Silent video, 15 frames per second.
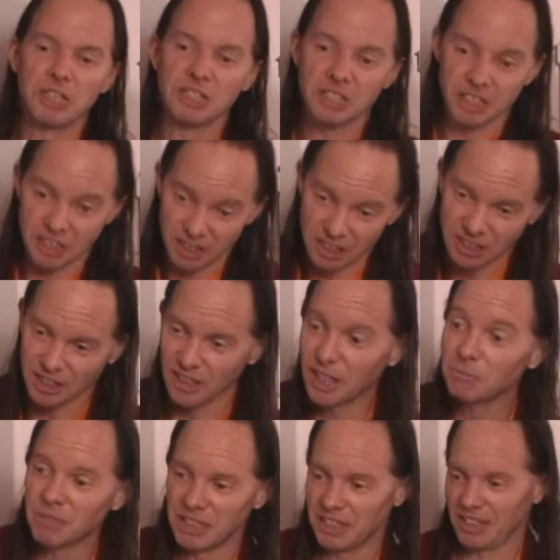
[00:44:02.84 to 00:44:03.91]
beings and sees their
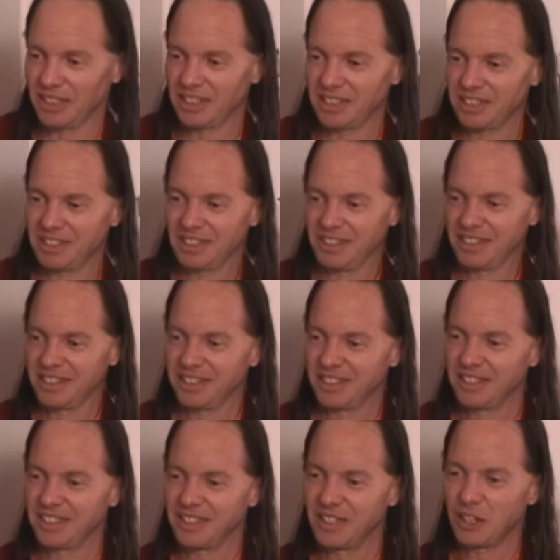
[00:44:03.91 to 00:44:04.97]
emptiness.
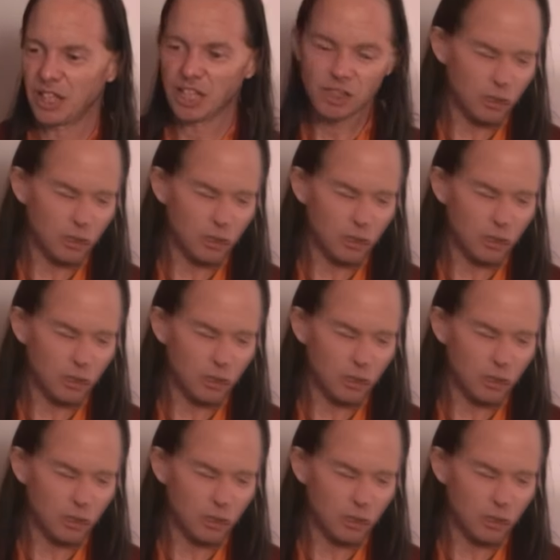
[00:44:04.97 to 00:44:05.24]
Okay,